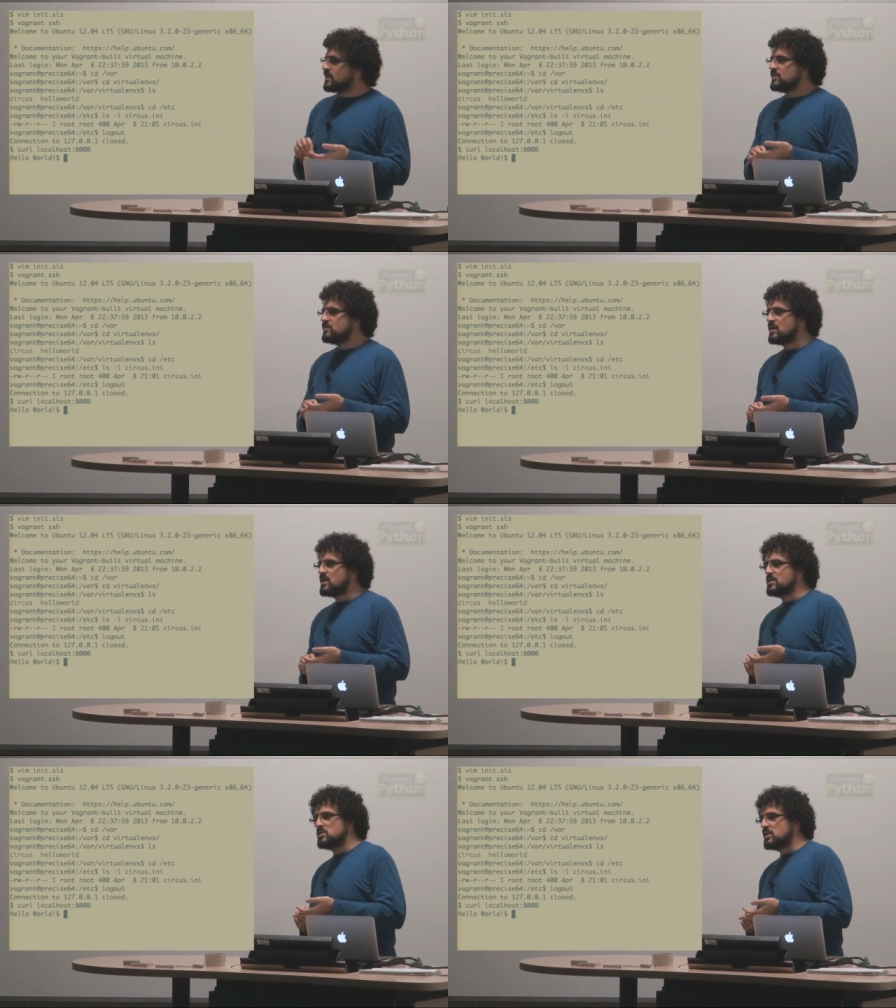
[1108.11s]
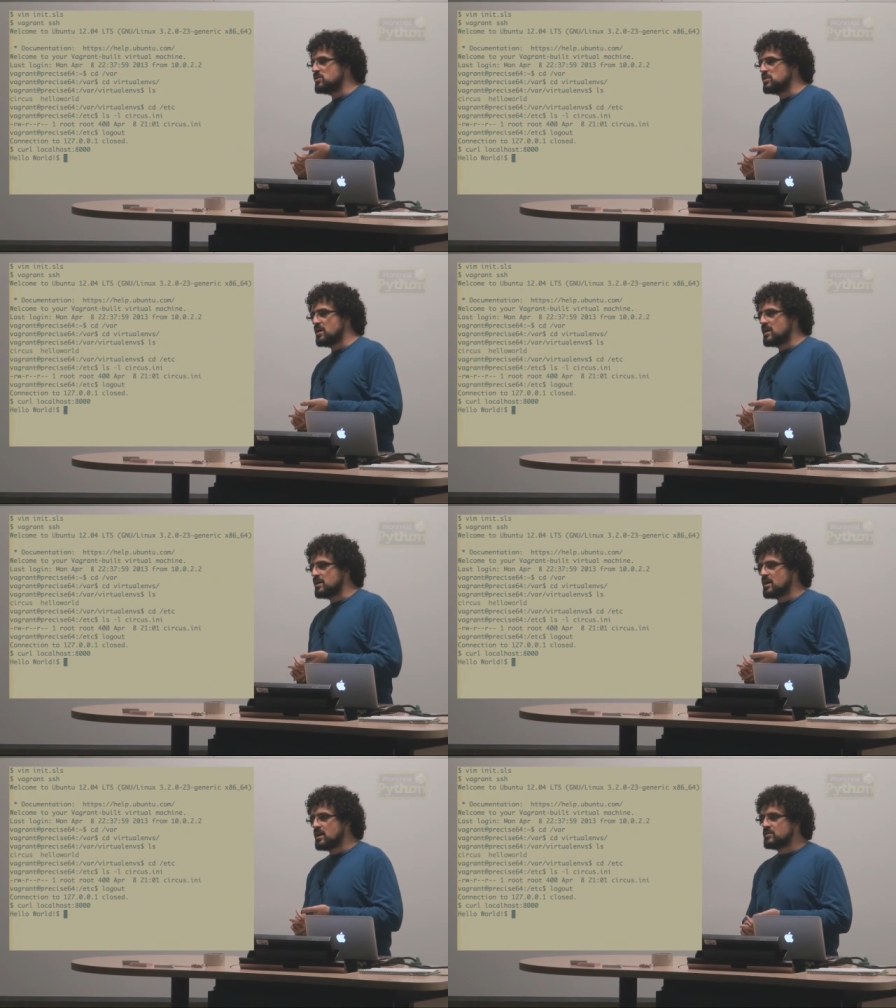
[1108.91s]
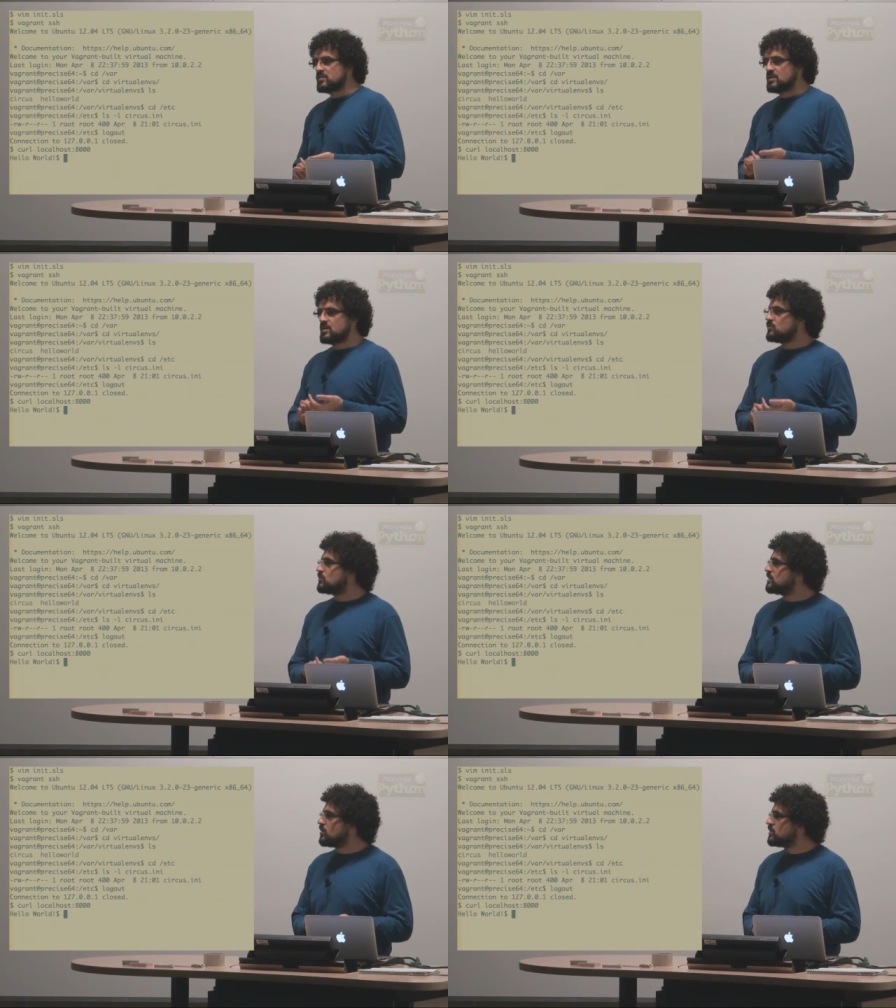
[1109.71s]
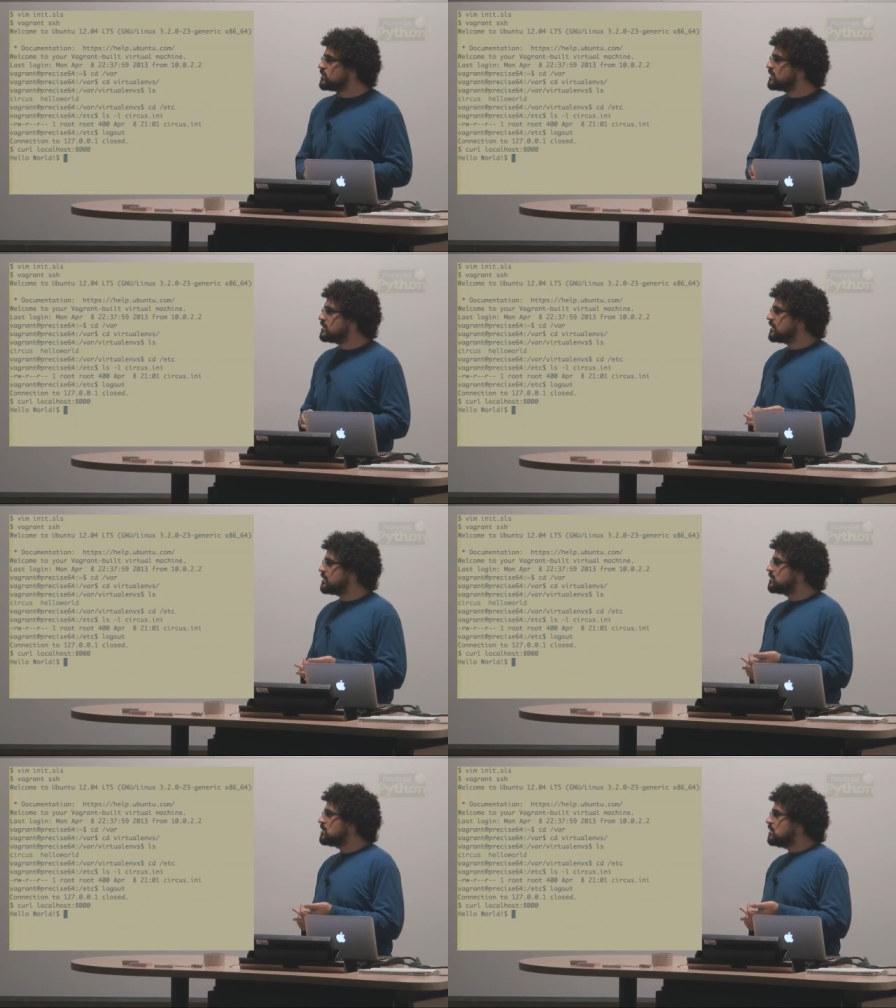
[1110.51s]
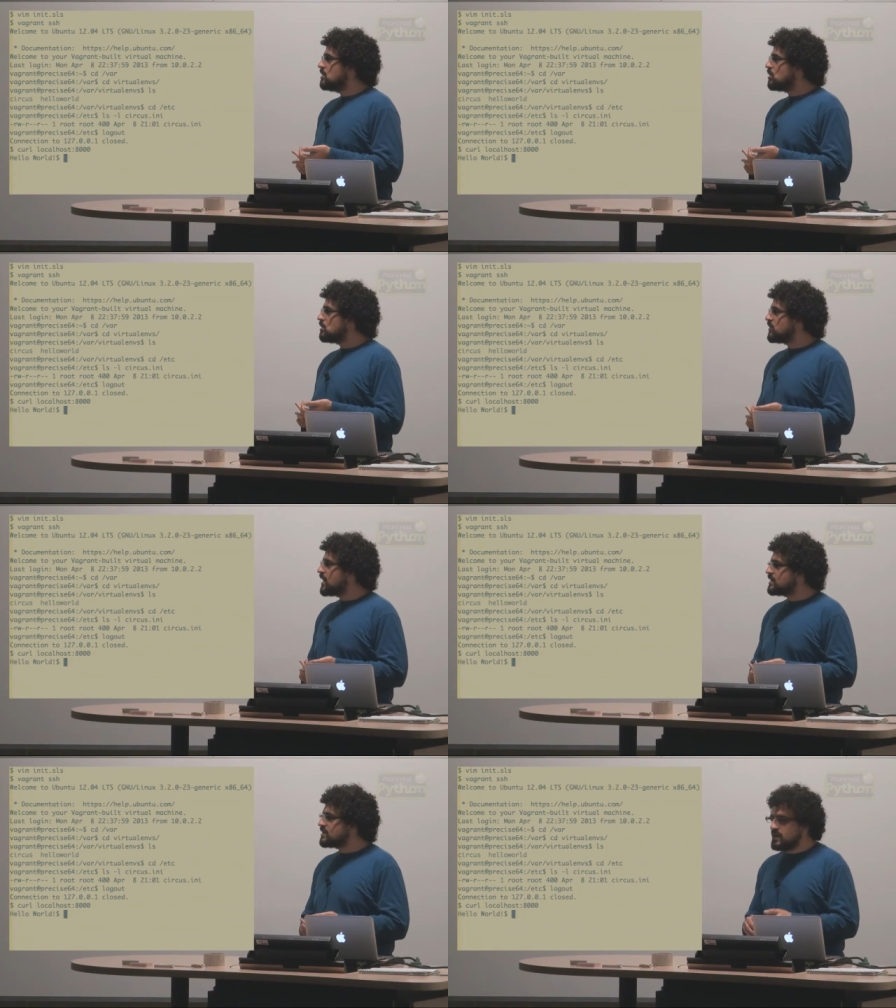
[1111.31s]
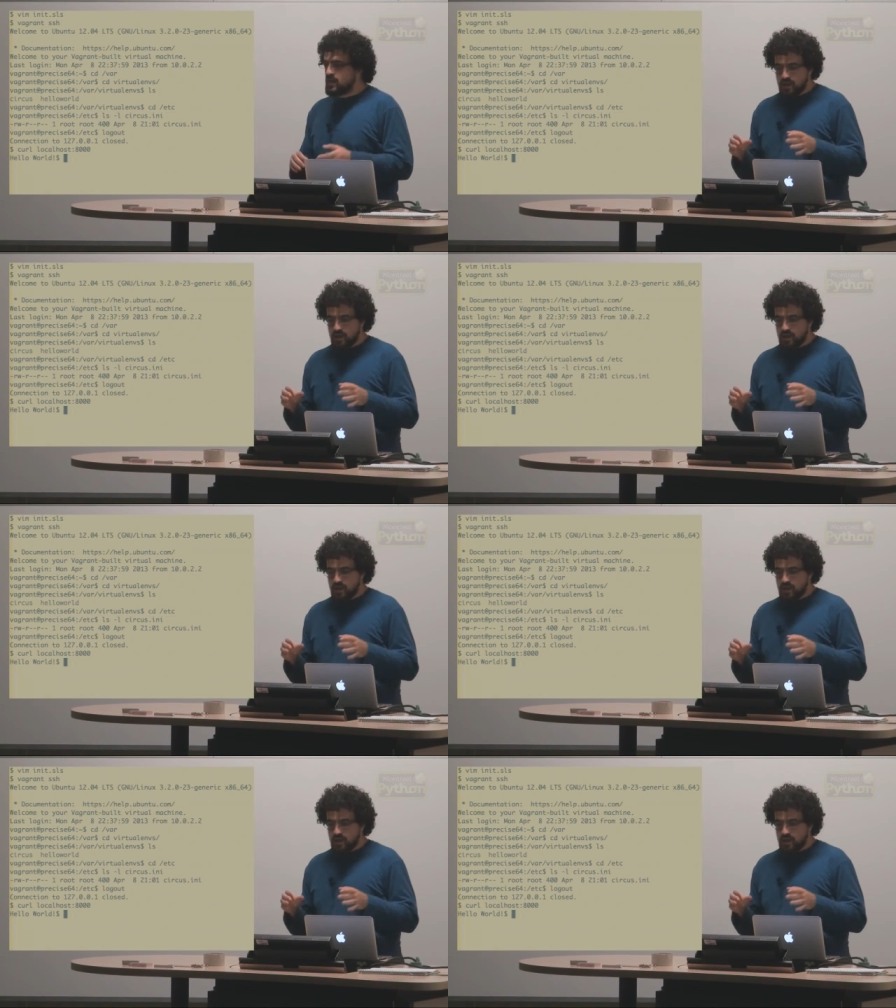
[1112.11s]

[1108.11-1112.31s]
And anytime I change the INI, it's going to get reloaded and all of that.